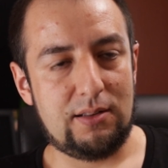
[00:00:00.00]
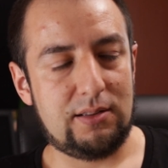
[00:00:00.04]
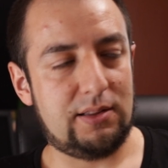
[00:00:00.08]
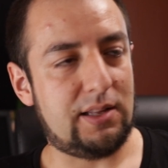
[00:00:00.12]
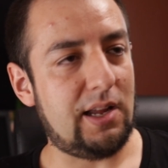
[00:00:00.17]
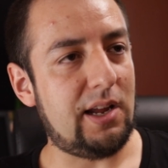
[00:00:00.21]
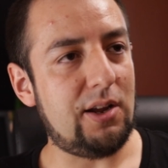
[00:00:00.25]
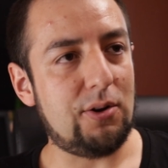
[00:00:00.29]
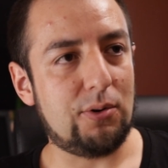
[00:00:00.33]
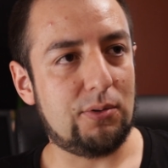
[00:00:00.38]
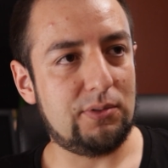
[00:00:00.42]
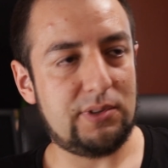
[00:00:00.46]

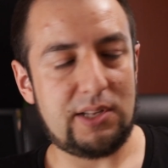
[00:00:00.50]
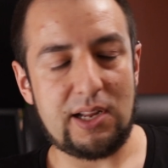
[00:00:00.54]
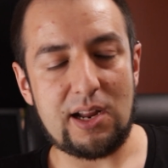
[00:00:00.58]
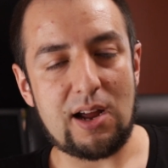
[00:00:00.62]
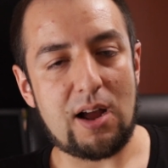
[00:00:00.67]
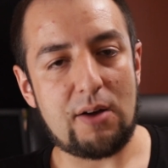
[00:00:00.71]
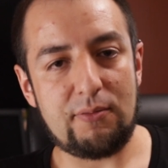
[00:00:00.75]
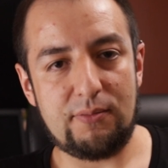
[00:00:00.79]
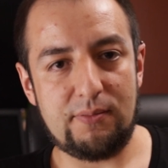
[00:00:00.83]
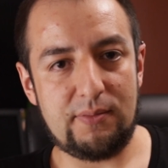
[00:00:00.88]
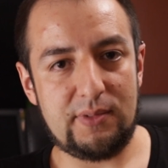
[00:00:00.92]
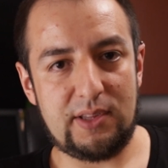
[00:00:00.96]
They
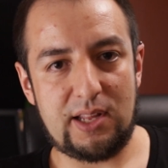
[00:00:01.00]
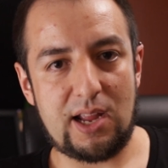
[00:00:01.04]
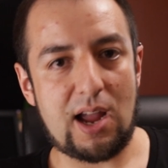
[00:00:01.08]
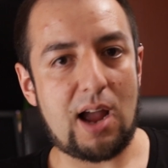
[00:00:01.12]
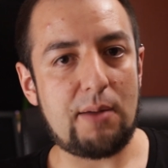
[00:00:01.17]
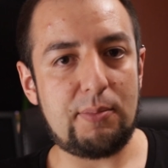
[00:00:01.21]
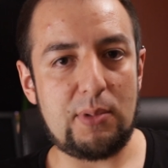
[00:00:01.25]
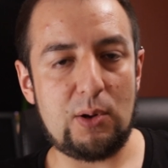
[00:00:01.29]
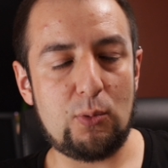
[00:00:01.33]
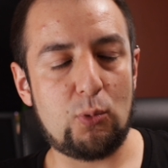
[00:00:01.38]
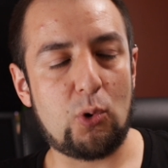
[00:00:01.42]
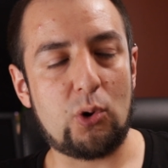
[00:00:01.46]

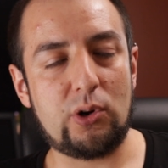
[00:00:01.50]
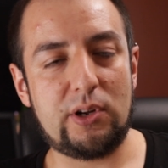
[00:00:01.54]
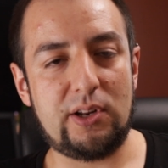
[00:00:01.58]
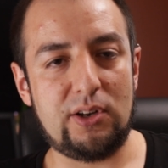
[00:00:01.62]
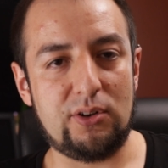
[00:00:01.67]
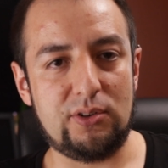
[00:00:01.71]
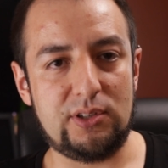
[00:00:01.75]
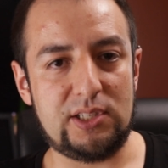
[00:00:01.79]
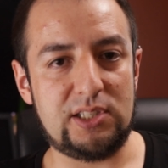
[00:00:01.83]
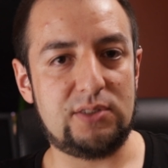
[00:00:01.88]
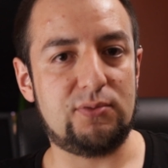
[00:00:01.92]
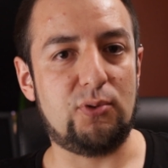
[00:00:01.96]
have been working
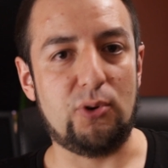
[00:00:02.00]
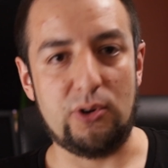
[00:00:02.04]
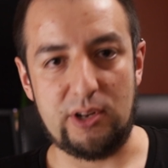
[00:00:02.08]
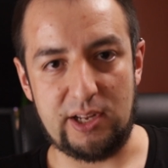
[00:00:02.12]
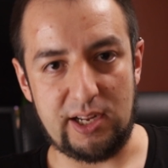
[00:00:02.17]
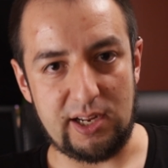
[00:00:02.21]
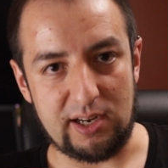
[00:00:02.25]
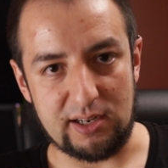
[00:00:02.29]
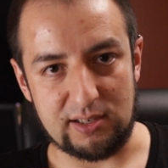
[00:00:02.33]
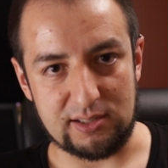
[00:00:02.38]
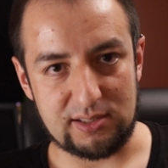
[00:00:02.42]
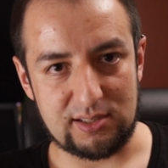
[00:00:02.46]
on this for
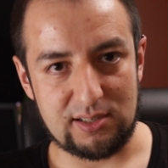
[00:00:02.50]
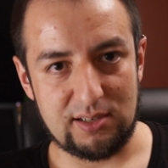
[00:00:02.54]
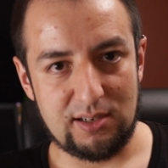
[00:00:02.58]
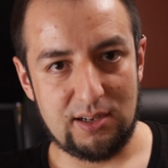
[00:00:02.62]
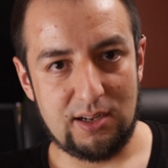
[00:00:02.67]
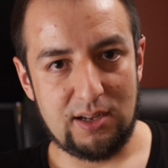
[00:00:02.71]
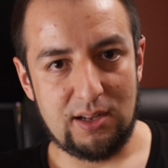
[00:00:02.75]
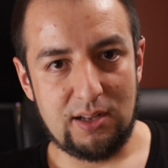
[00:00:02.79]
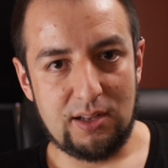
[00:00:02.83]
years,